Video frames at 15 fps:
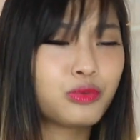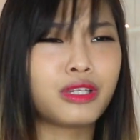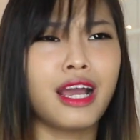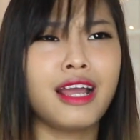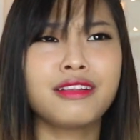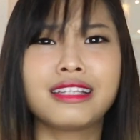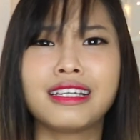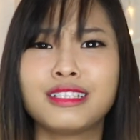do
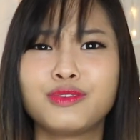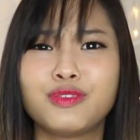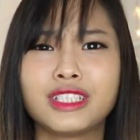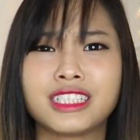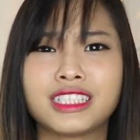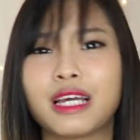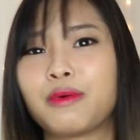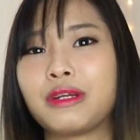I taste fish
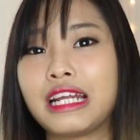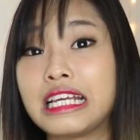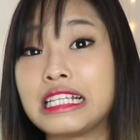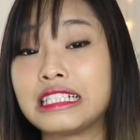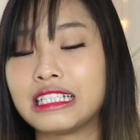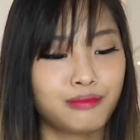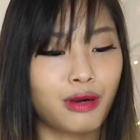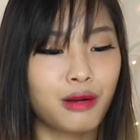inside when there
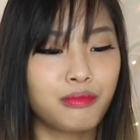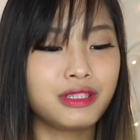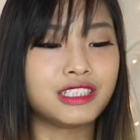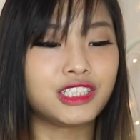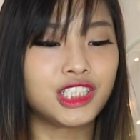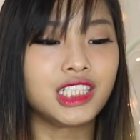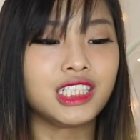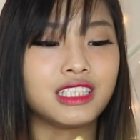isn't? Probably
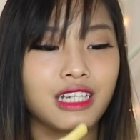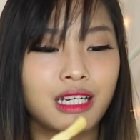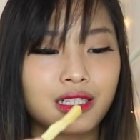it's cheese.